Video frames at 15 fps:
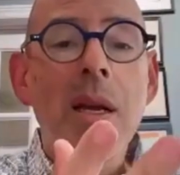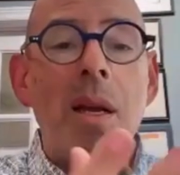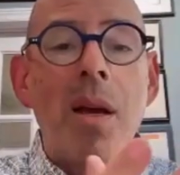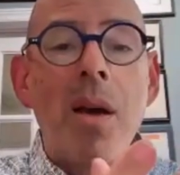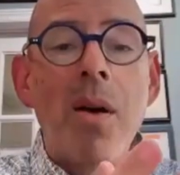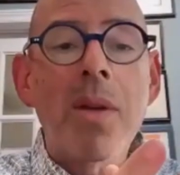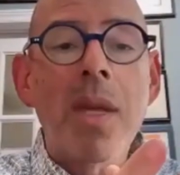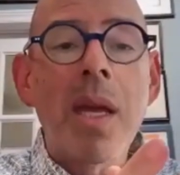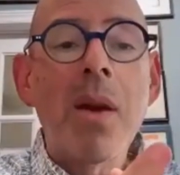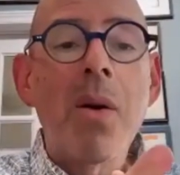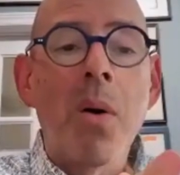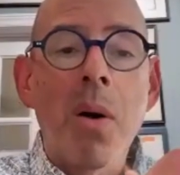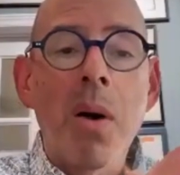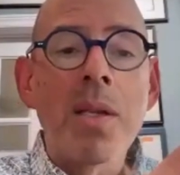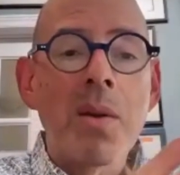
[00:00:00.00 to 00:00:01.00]
Okay,
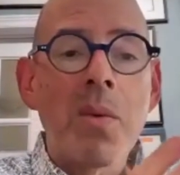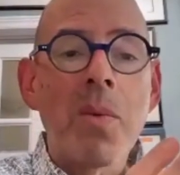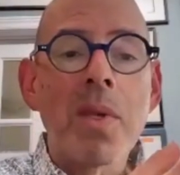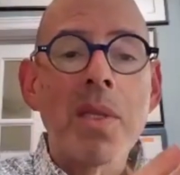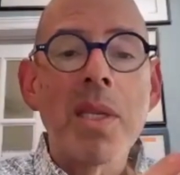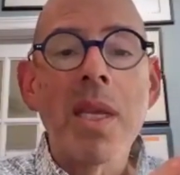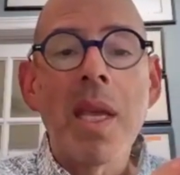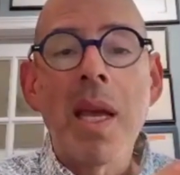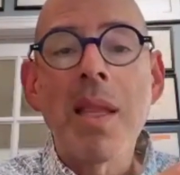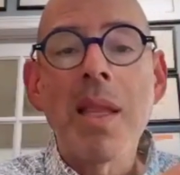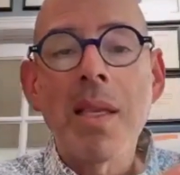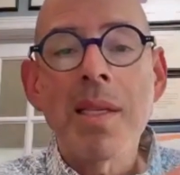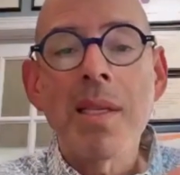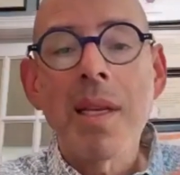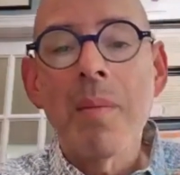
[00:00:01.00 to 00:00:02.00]
or is it once again
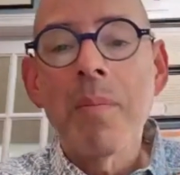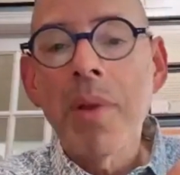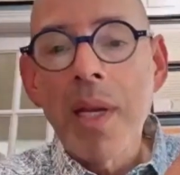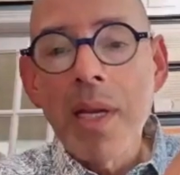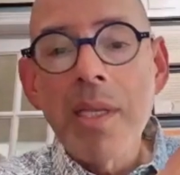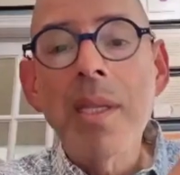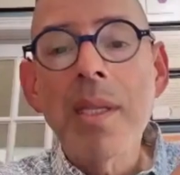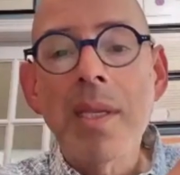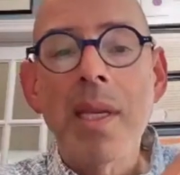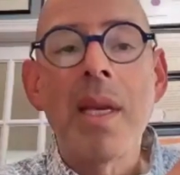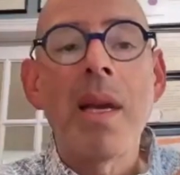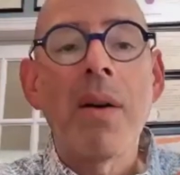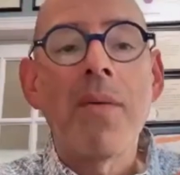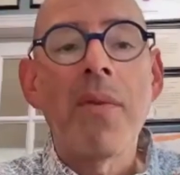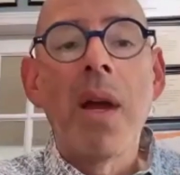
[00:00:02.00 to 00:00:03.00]
this complacency
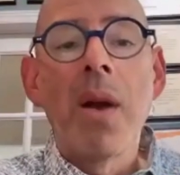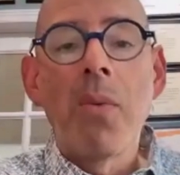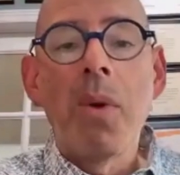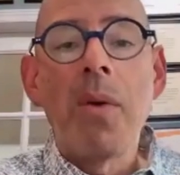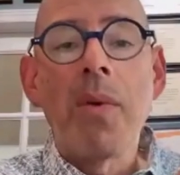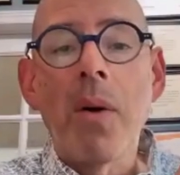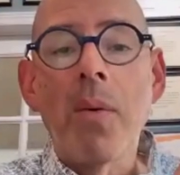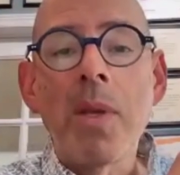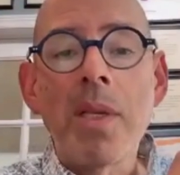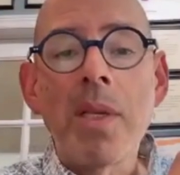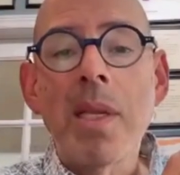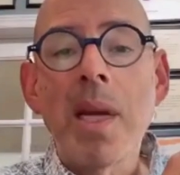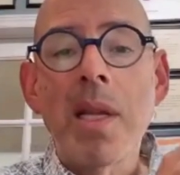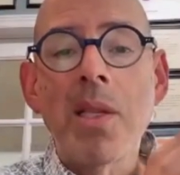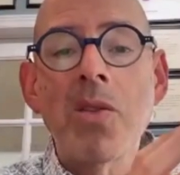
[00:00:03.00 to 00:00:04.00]
of we've always
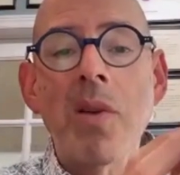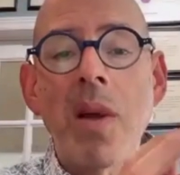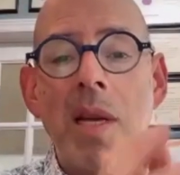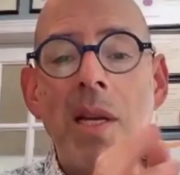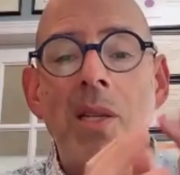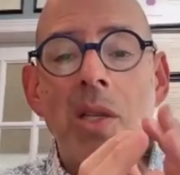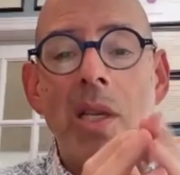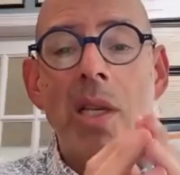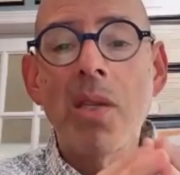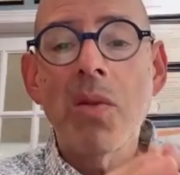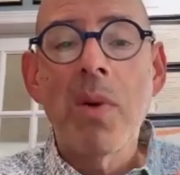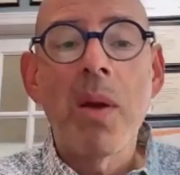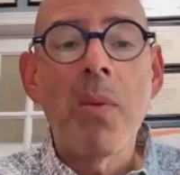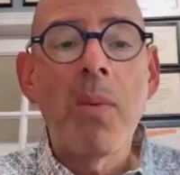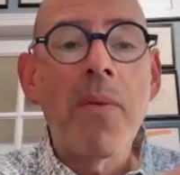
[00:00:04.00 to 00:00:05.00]
done strategy this way,
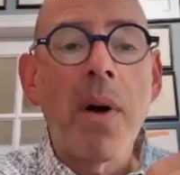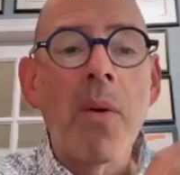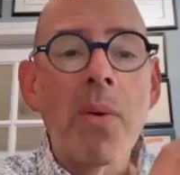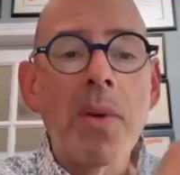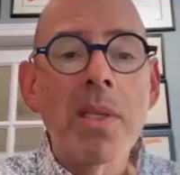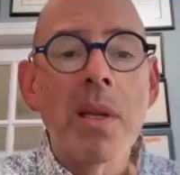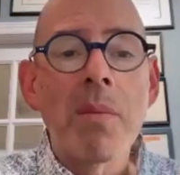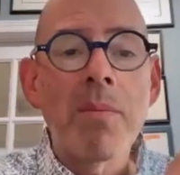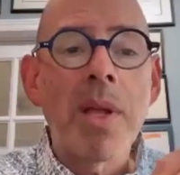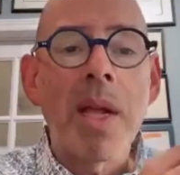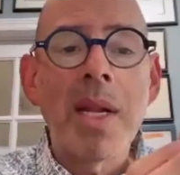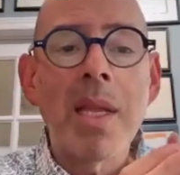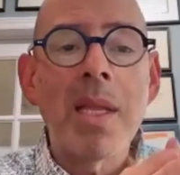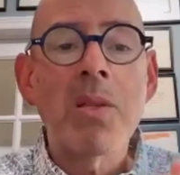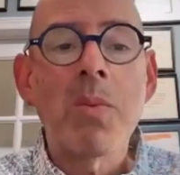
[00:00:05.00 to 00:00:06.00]
we've always done planning
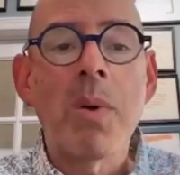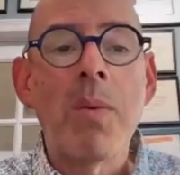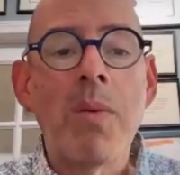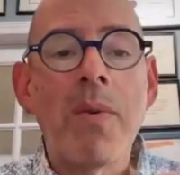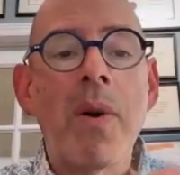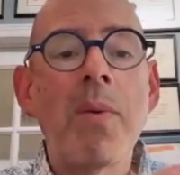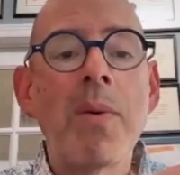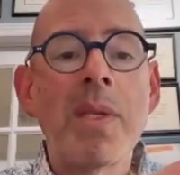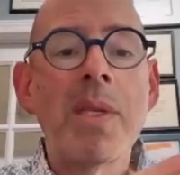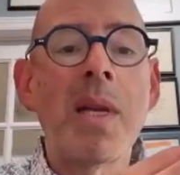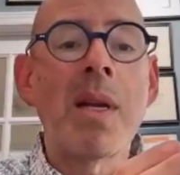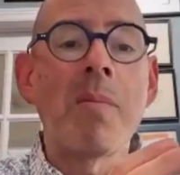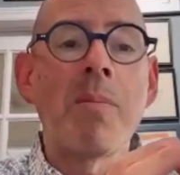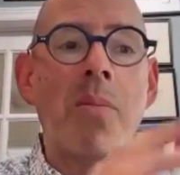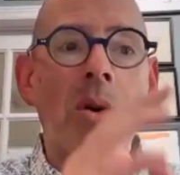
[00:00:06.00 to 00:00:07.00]
this way, we've always done our
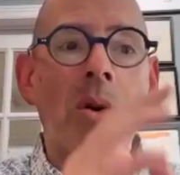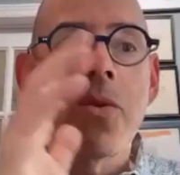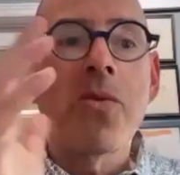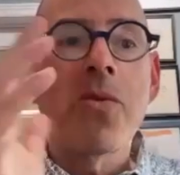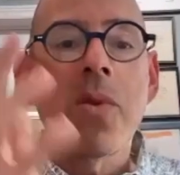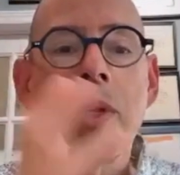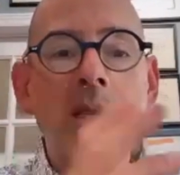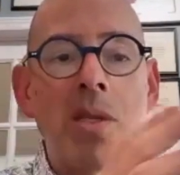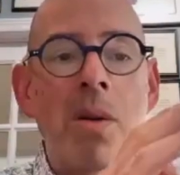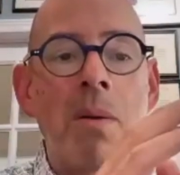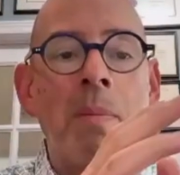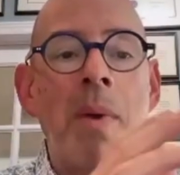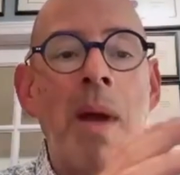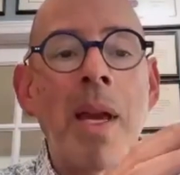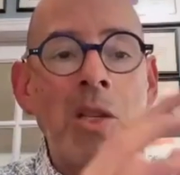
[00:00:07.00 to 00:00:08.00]
board retreats or
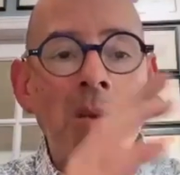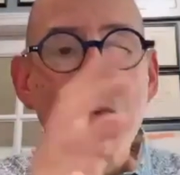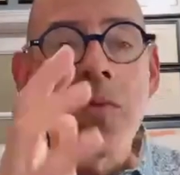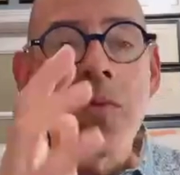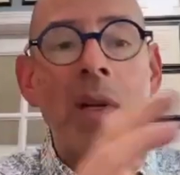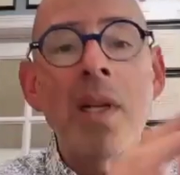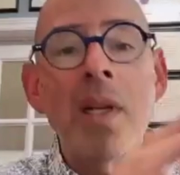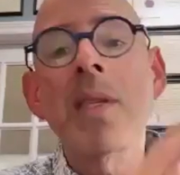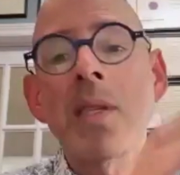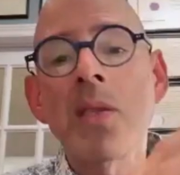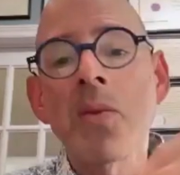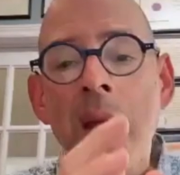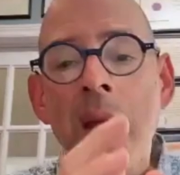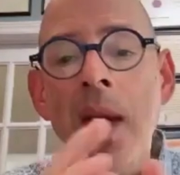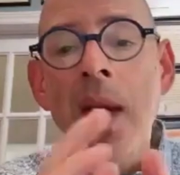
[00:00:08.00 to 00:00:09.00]
management retreats this
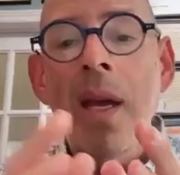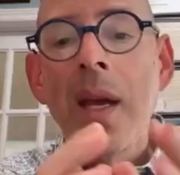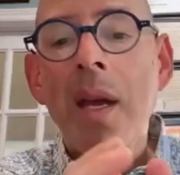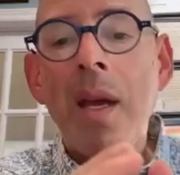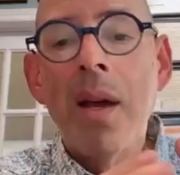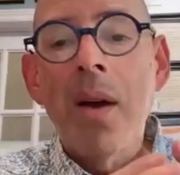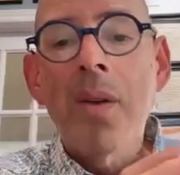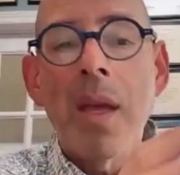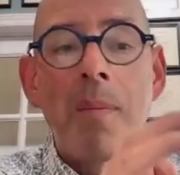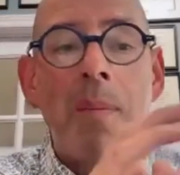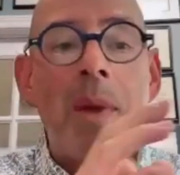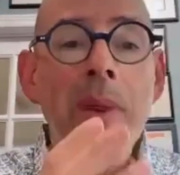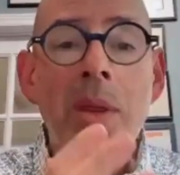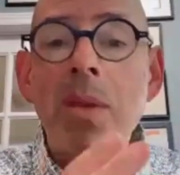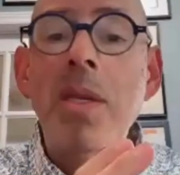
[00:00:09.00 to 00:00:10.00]
way. Okay, maybe
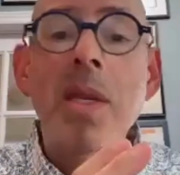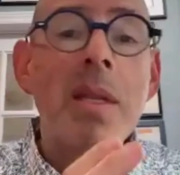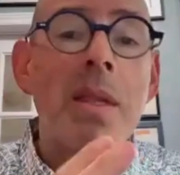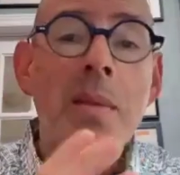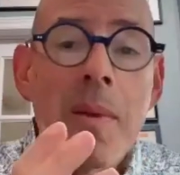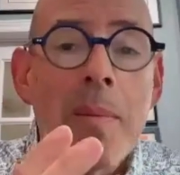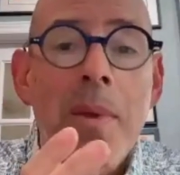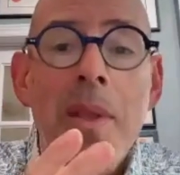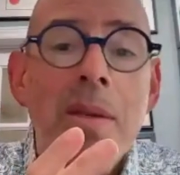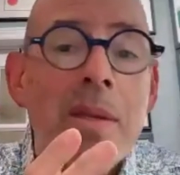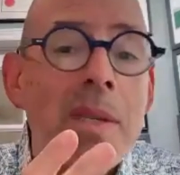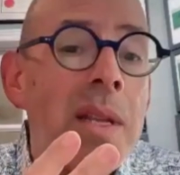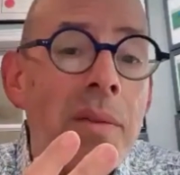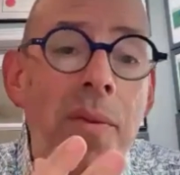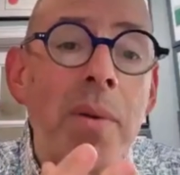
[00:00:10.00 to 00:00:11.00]
there's a
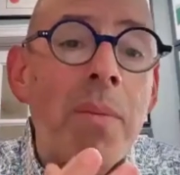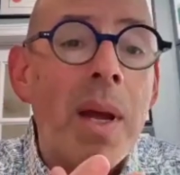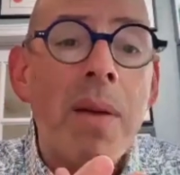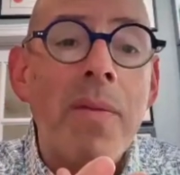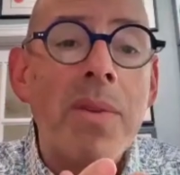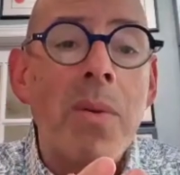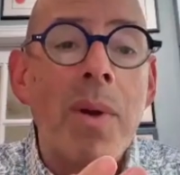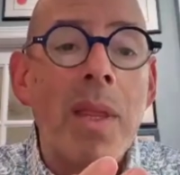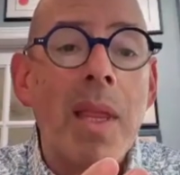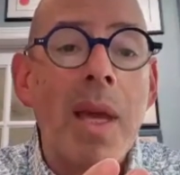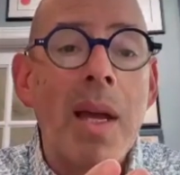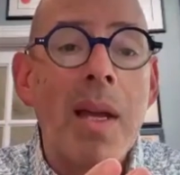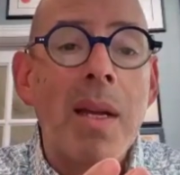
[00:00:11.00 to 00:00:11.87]
different way of doing that.